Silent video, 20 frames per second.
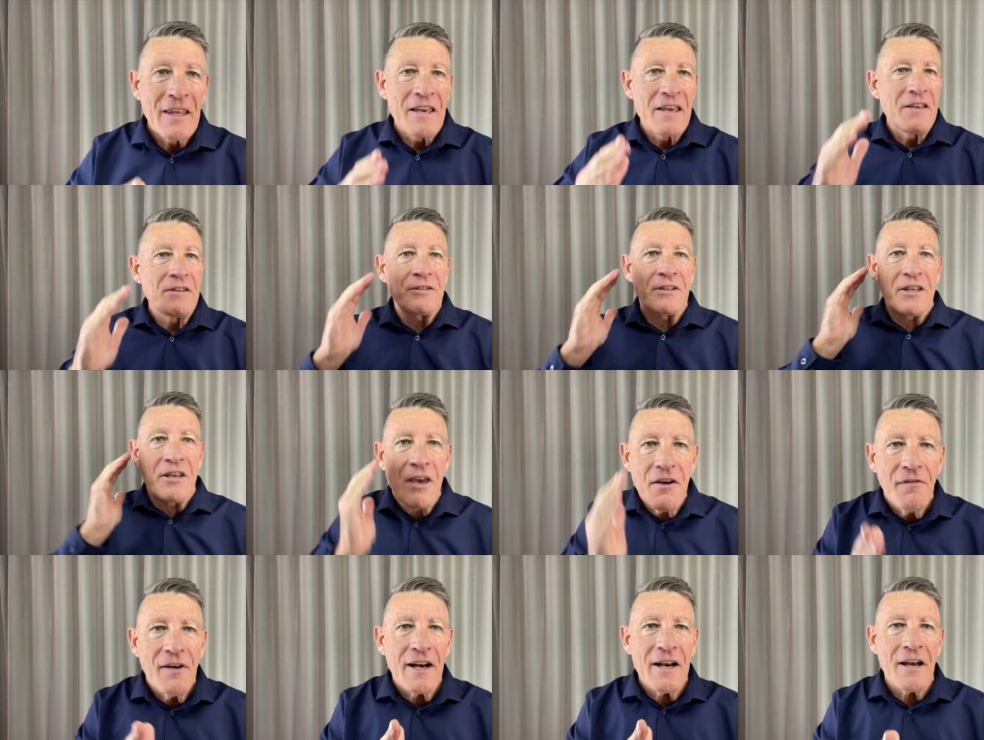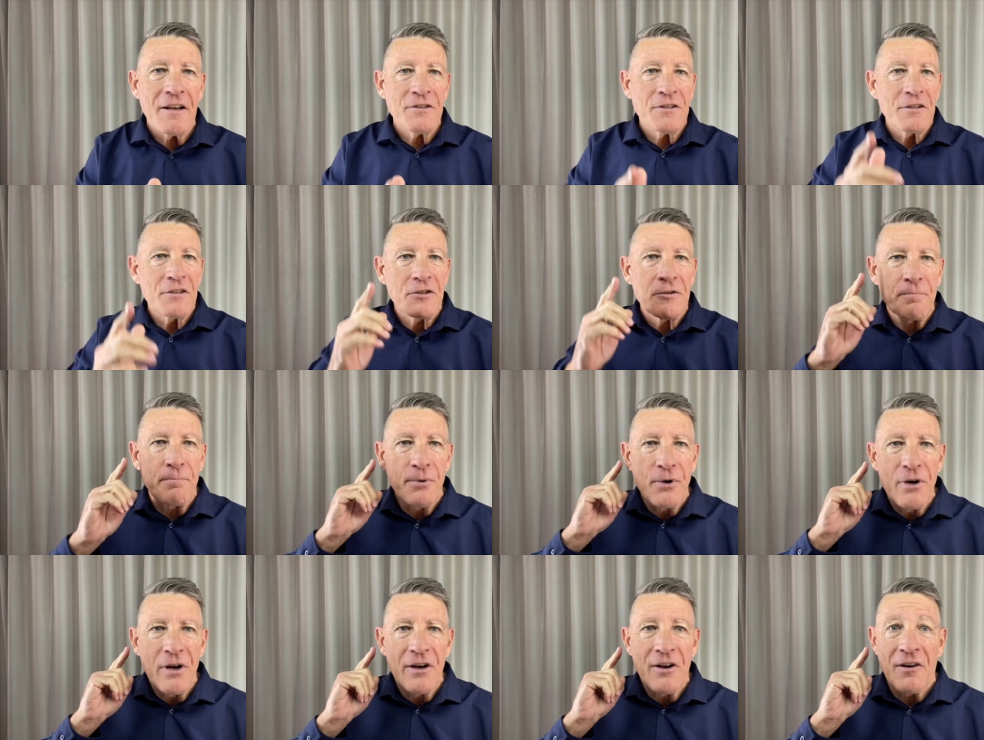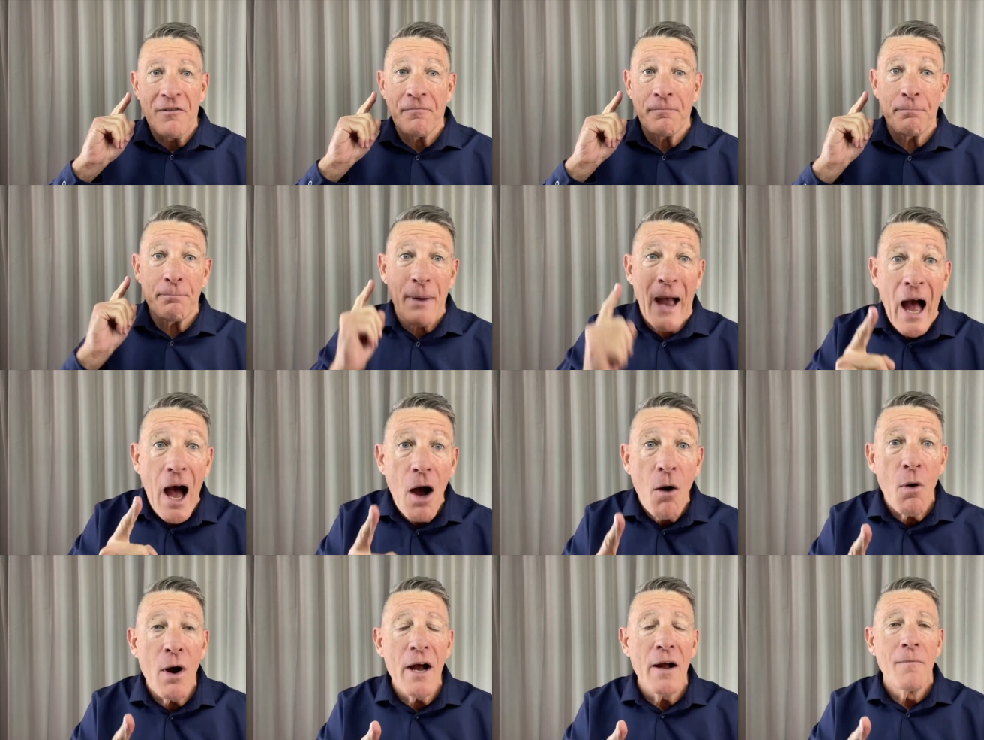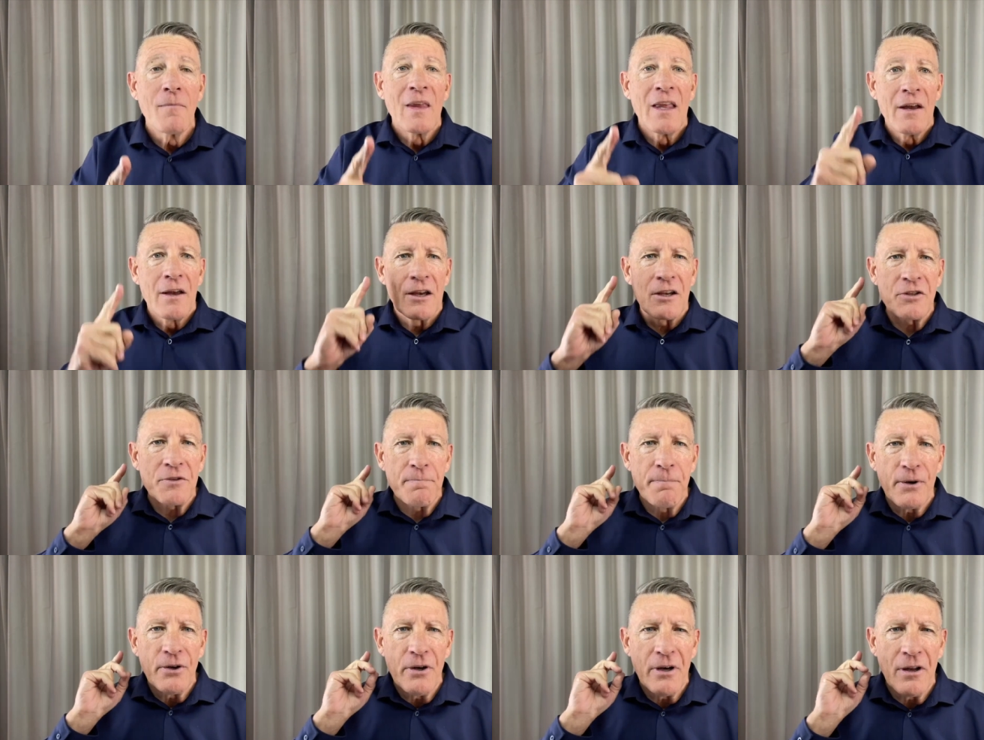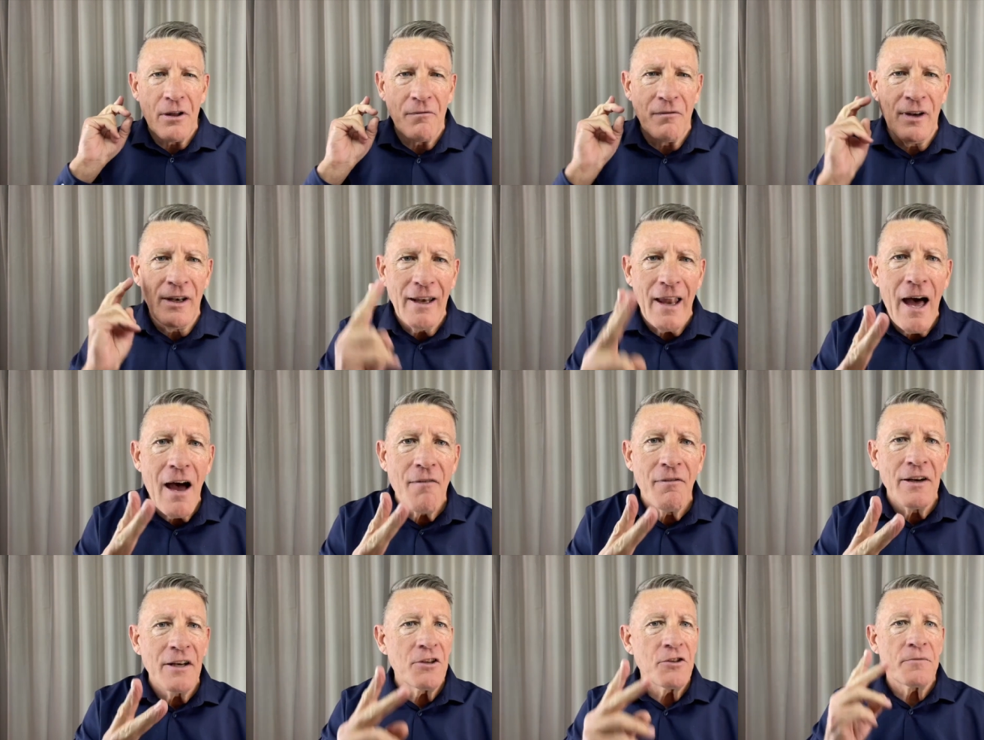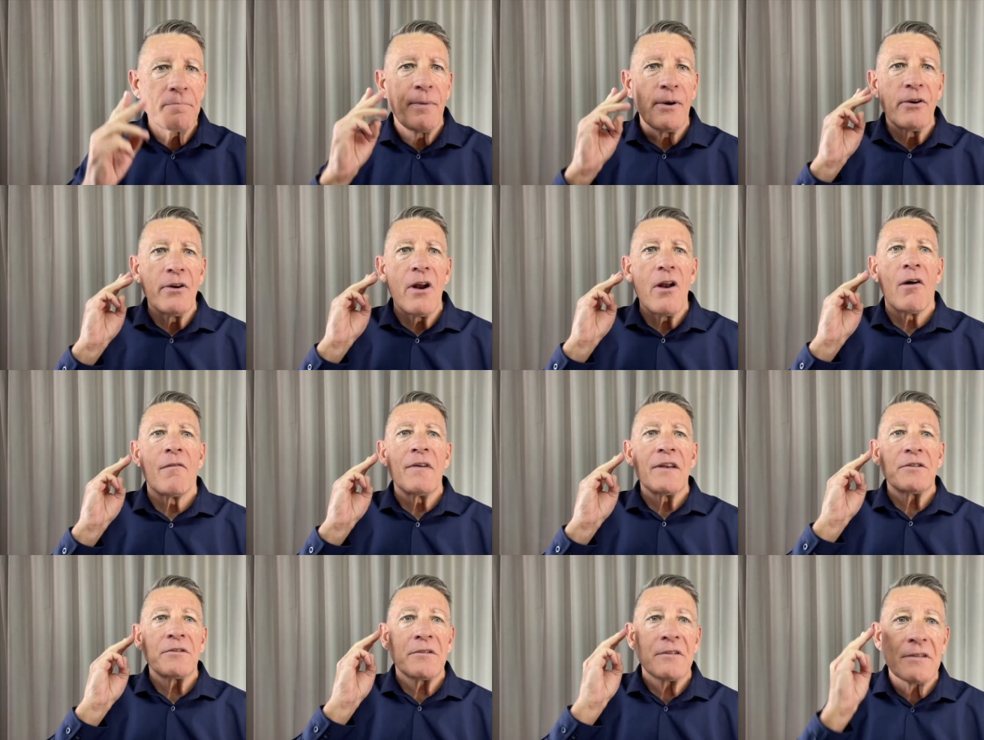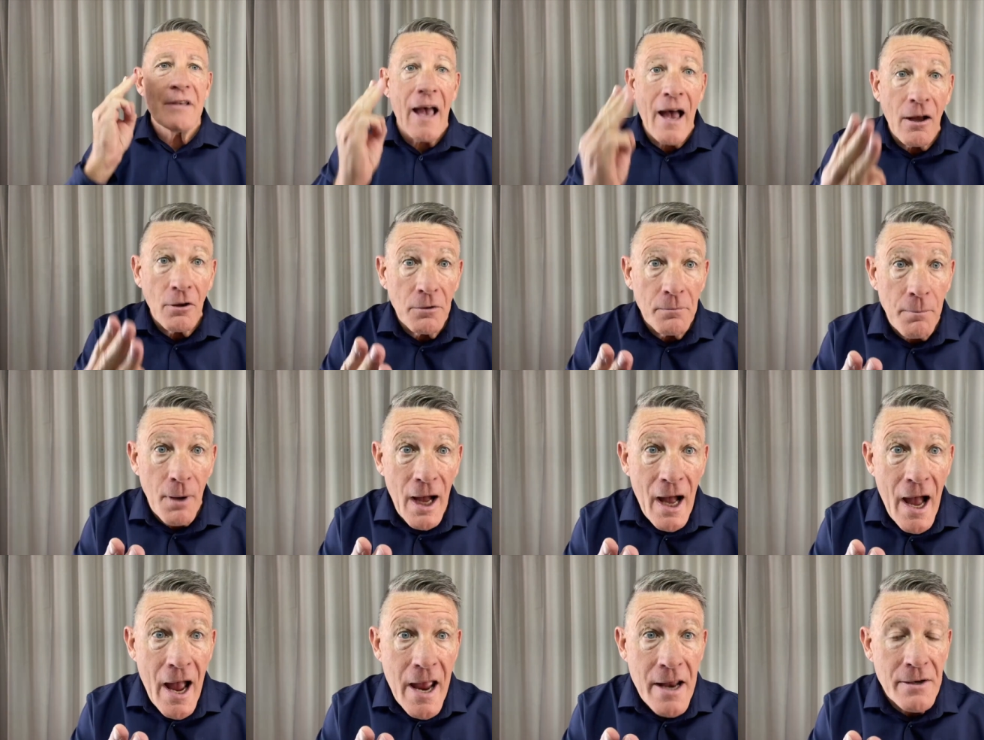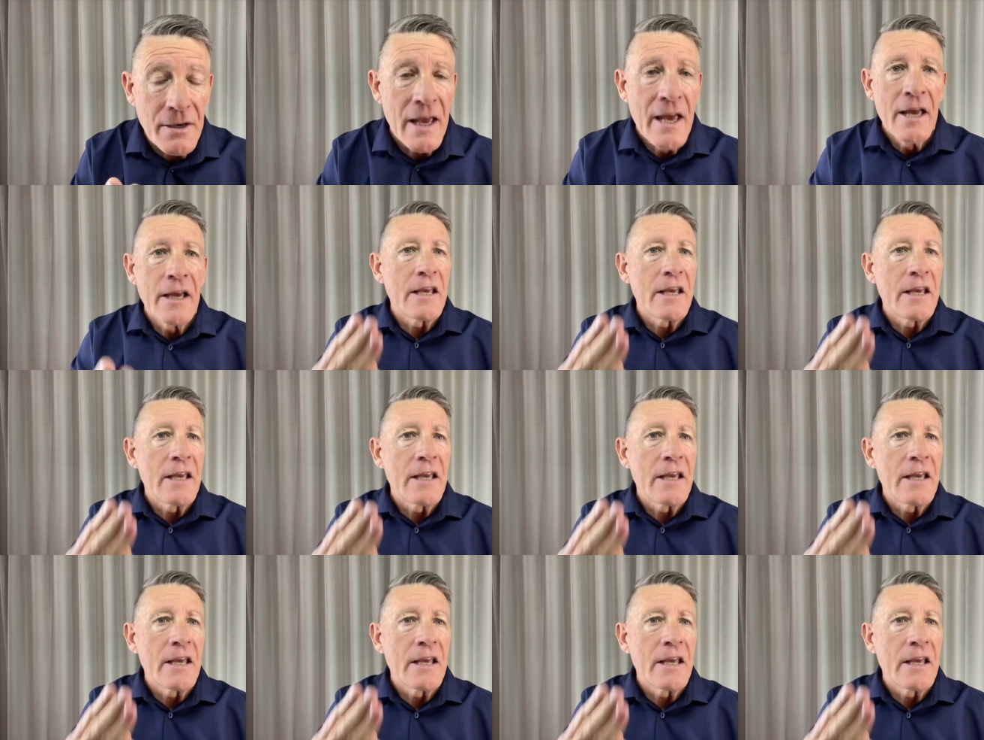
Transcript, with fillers: He's given us a spirit of power, a spirit of love, and a spirit of a sound mind.